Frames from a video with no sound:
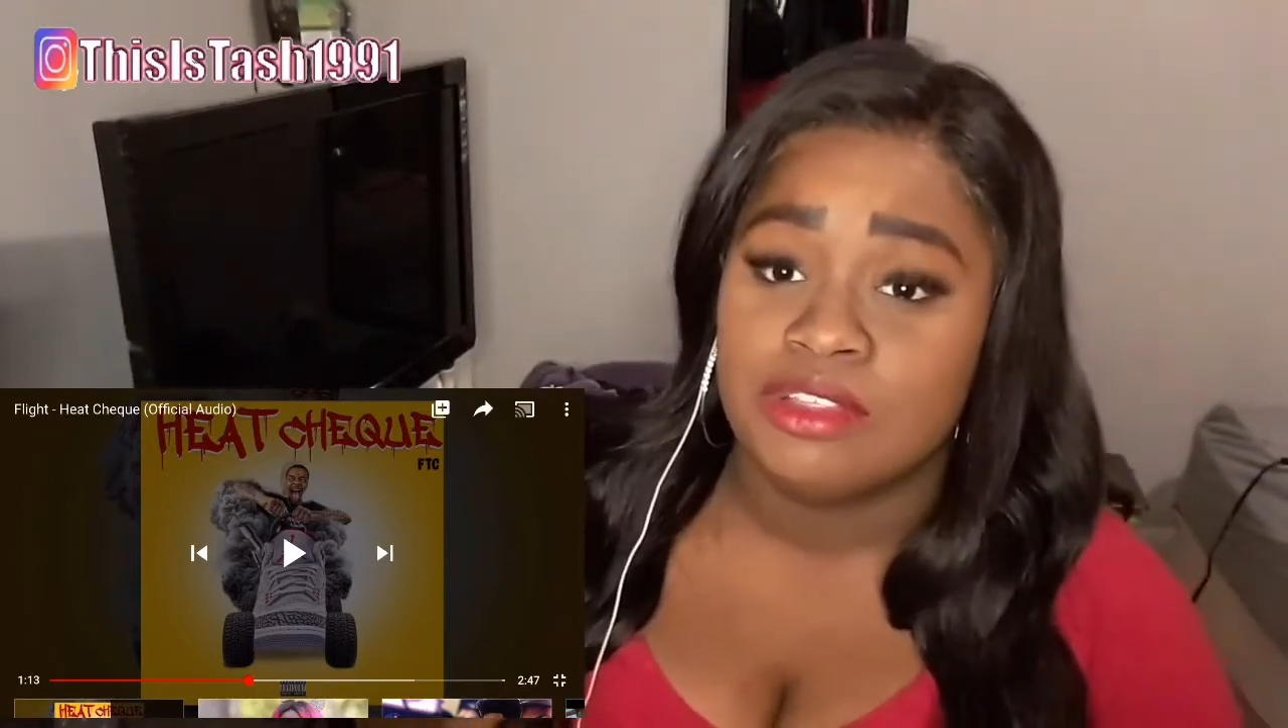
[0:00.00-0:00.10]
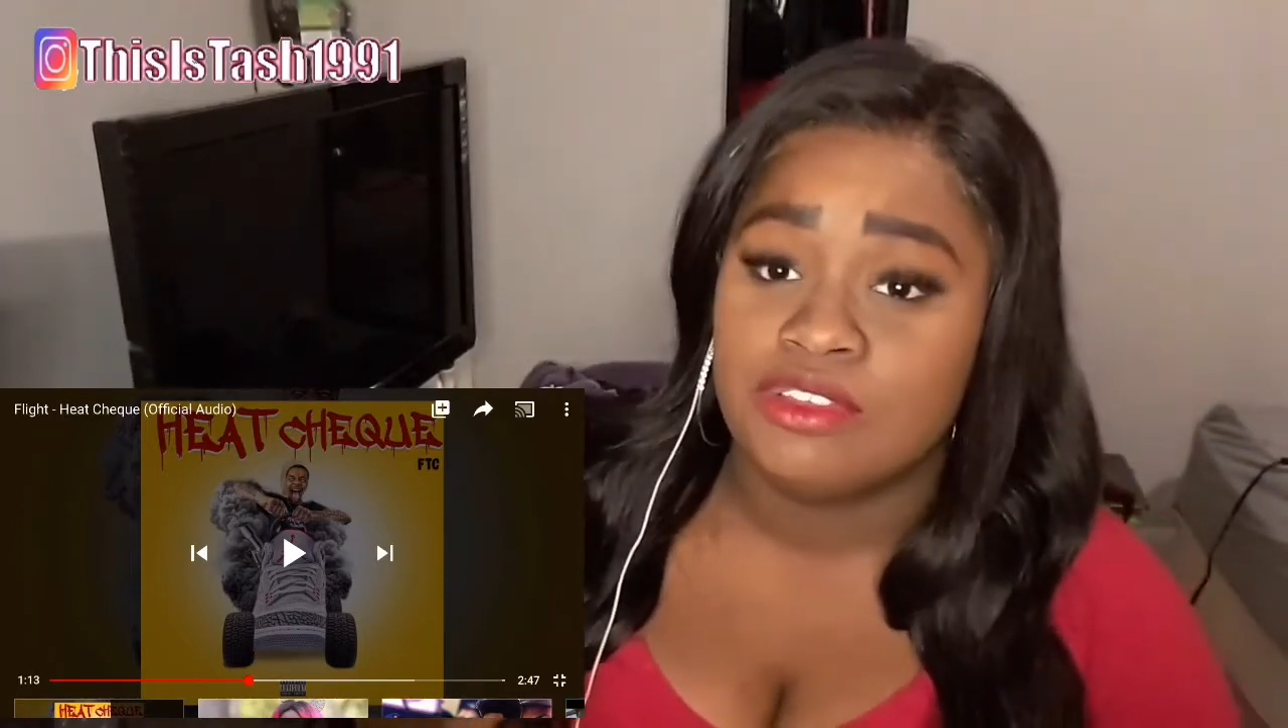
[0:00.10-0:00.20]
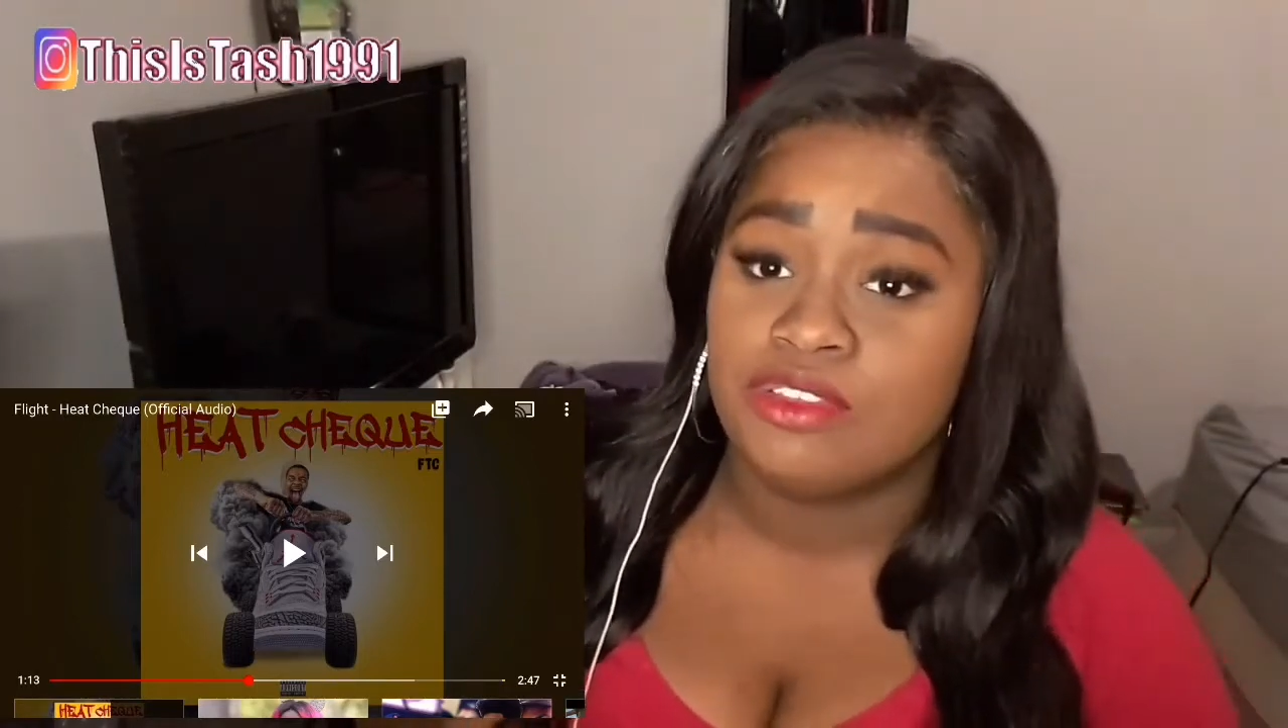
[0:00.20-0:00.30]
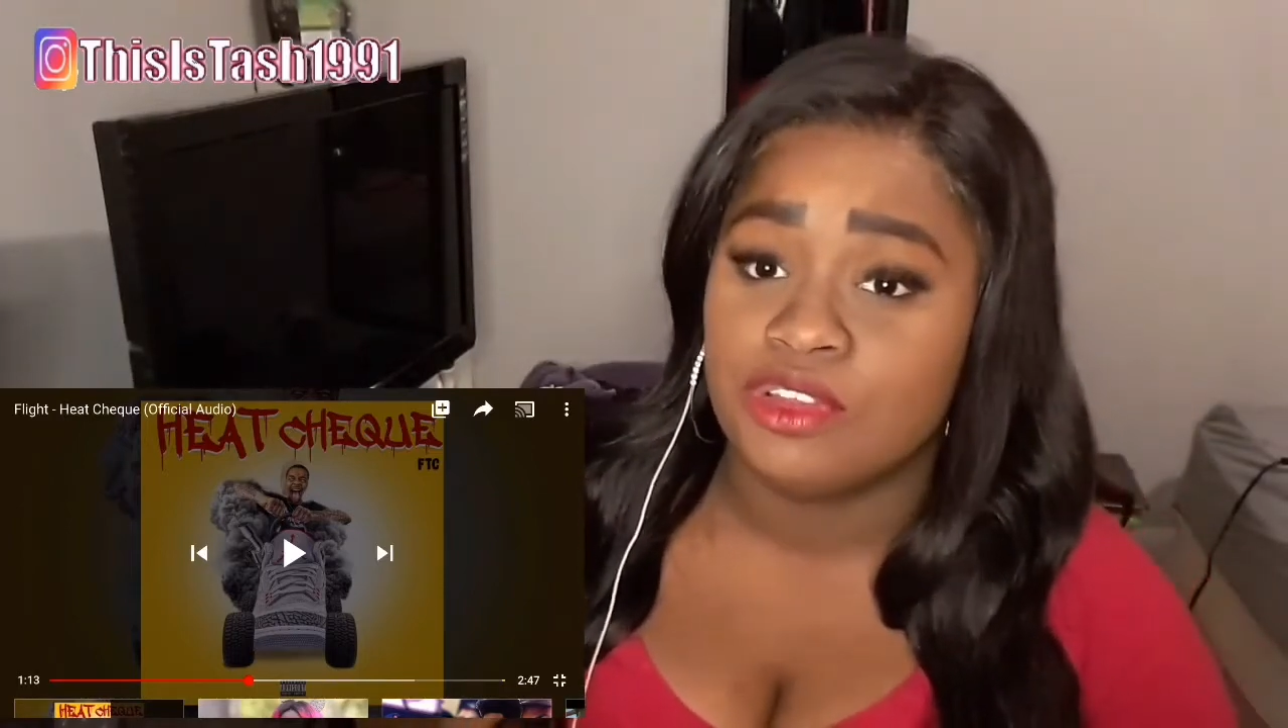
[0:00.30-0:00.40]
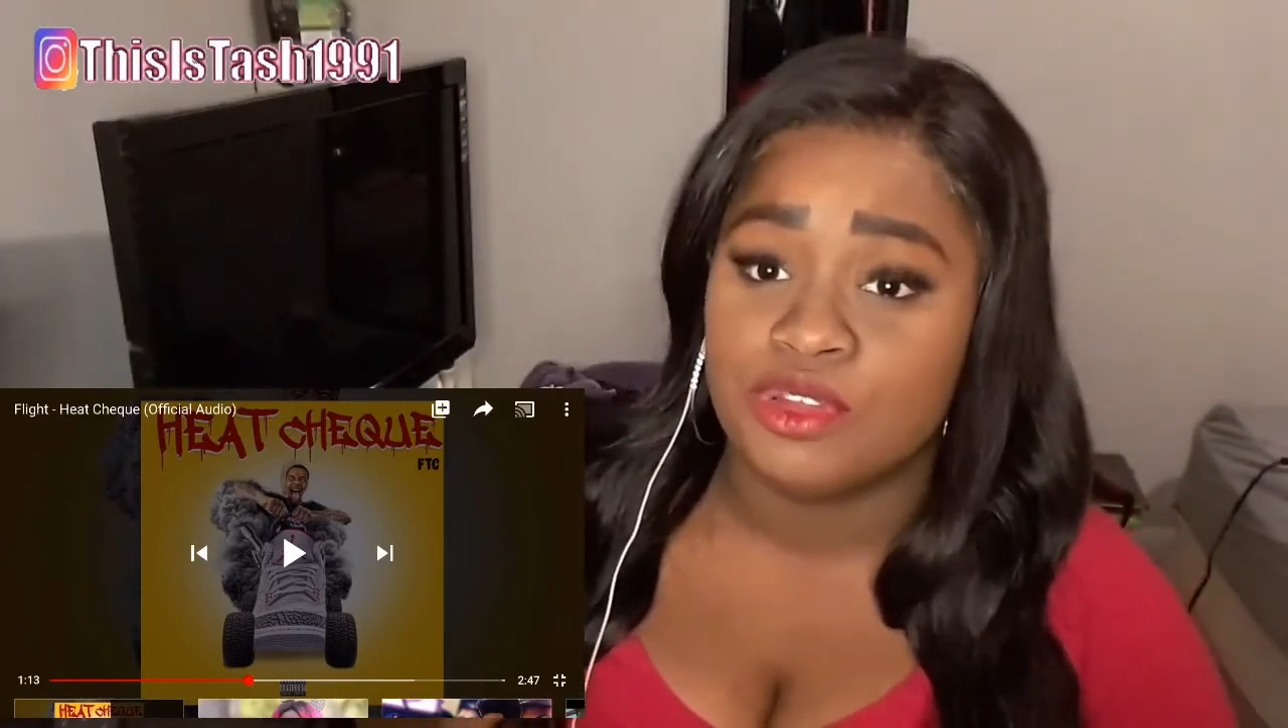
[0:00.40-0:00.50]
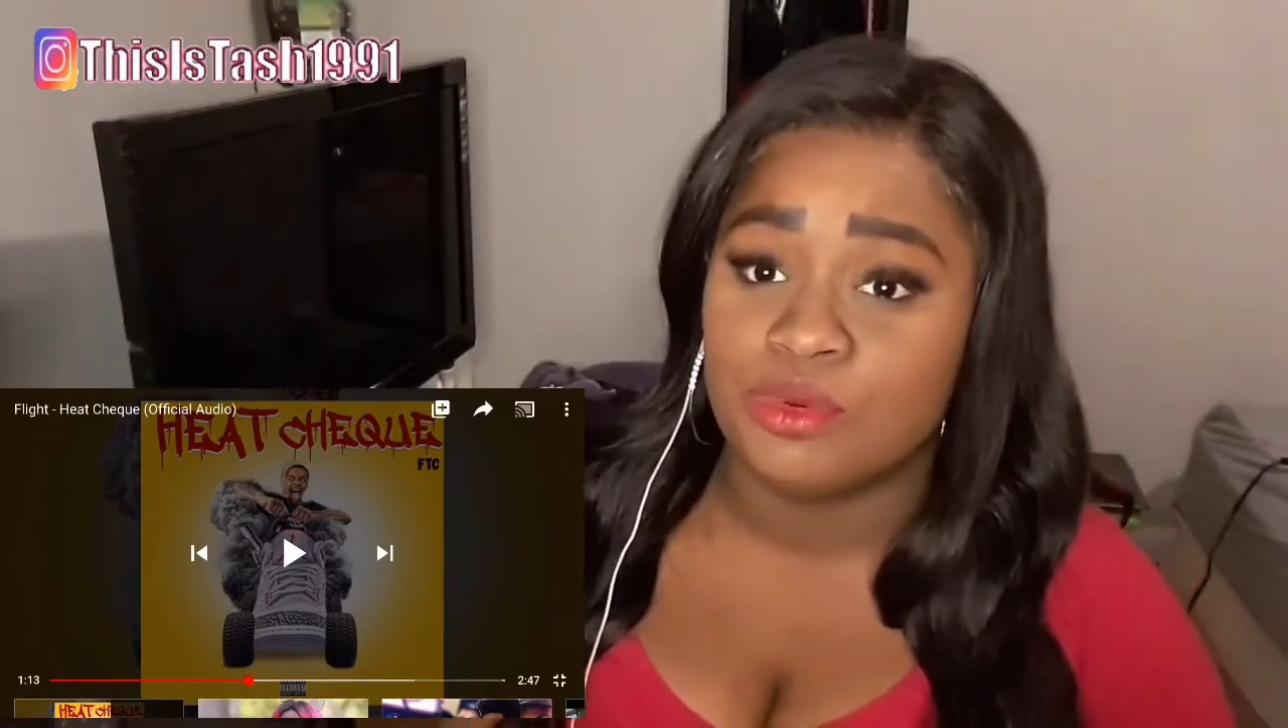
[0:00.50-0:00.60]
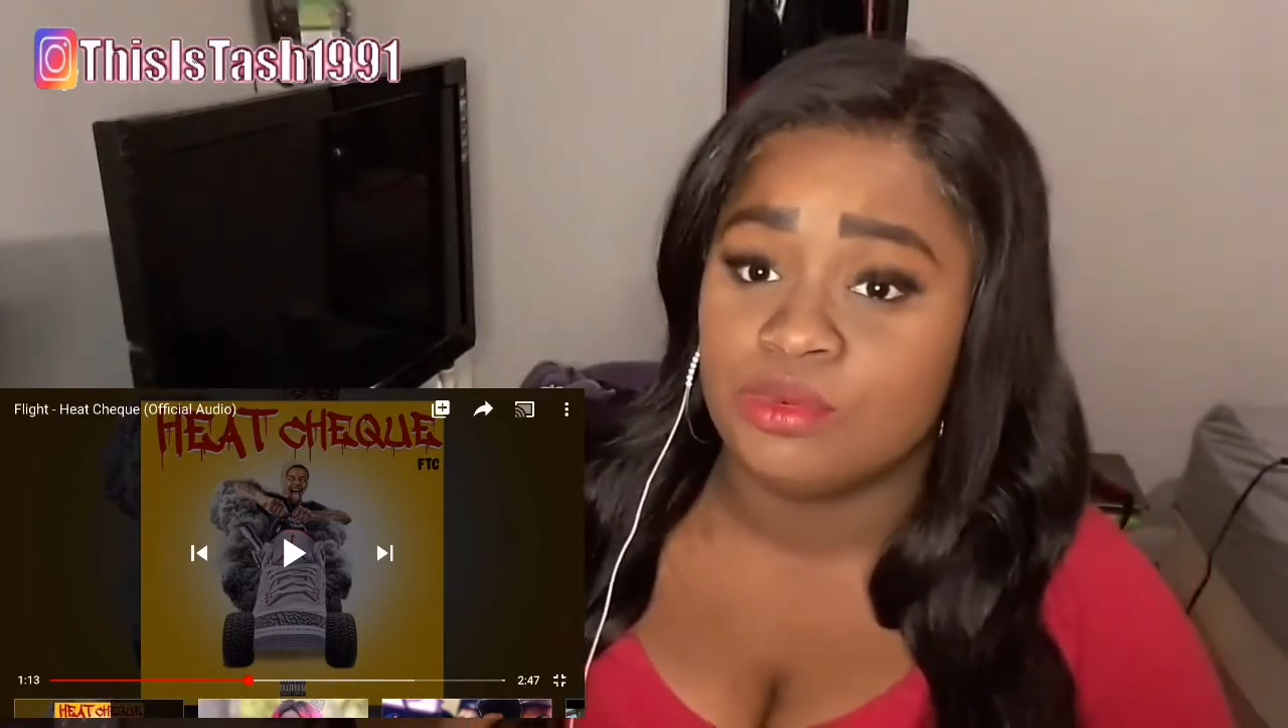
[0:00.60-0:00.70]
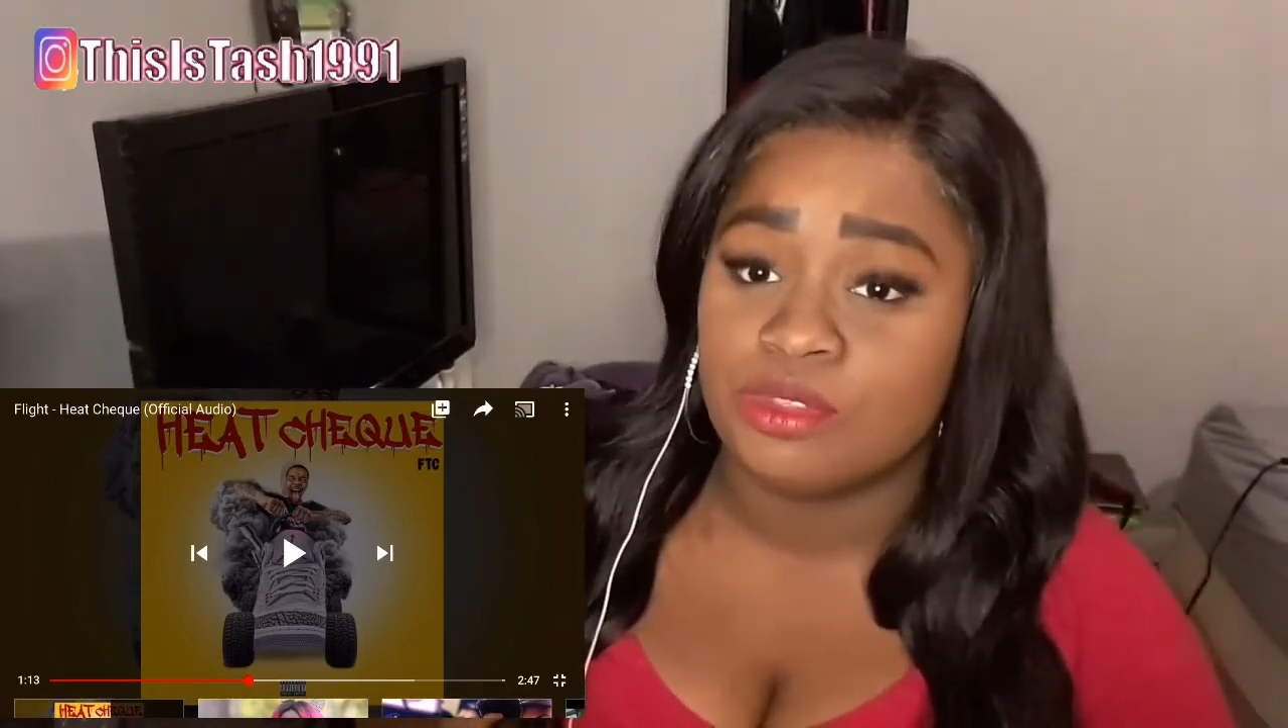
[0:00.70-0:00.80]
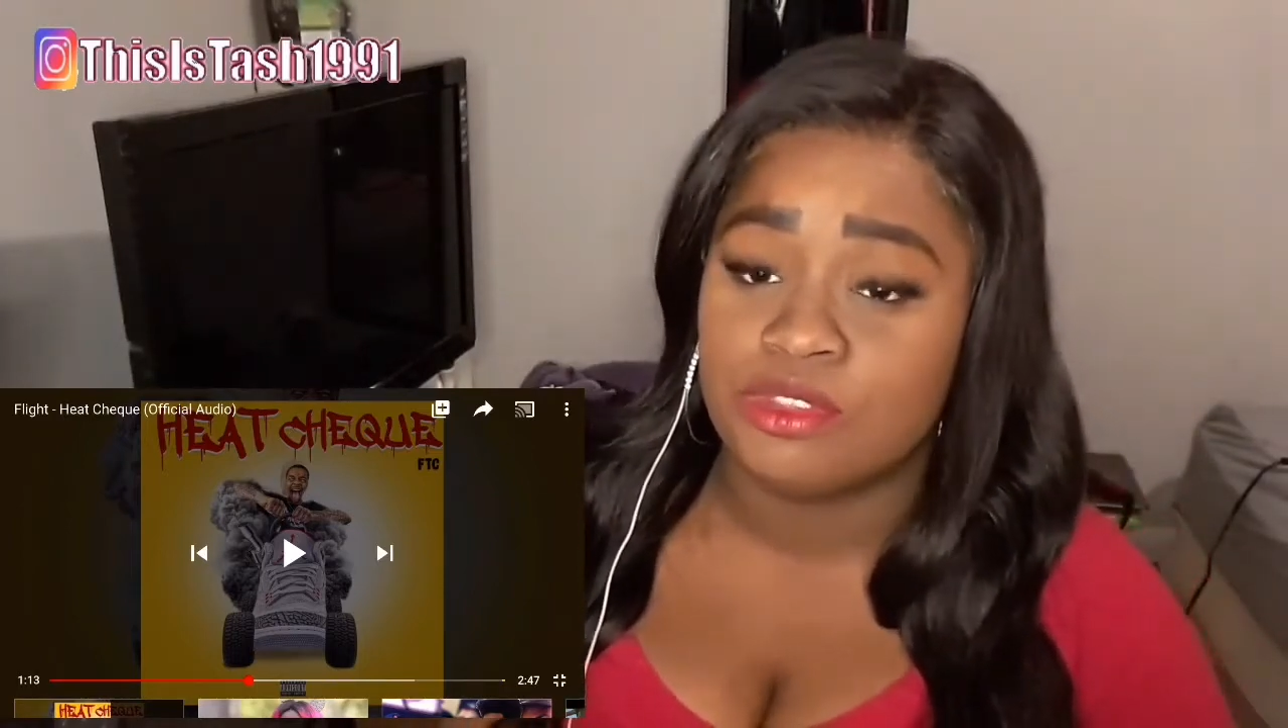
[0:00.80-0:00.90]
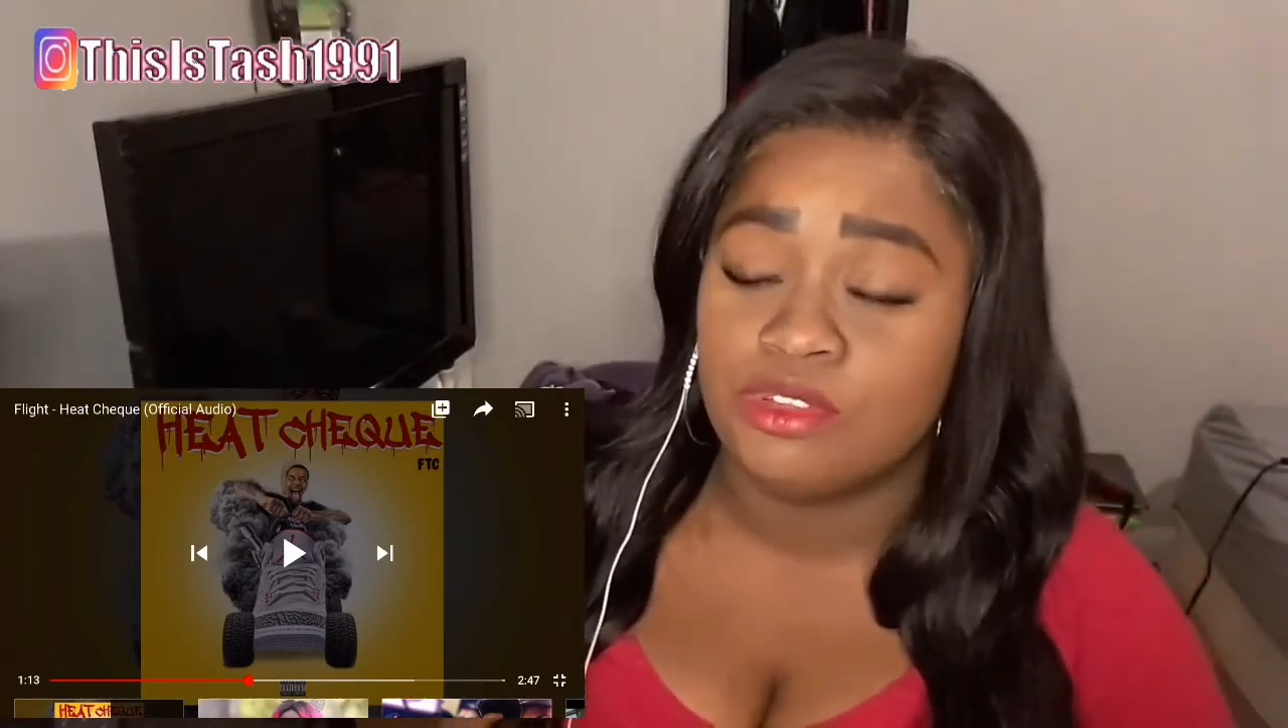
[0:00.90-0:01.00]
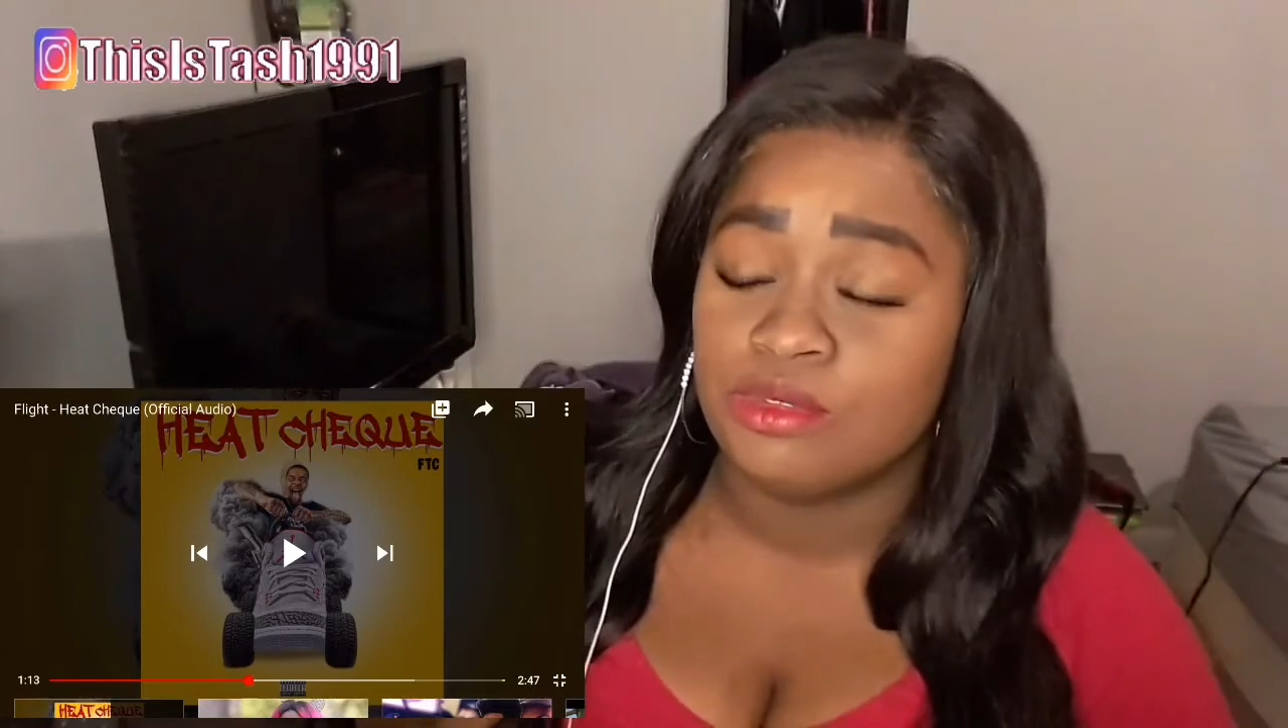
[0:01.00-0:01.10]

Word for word: two, two,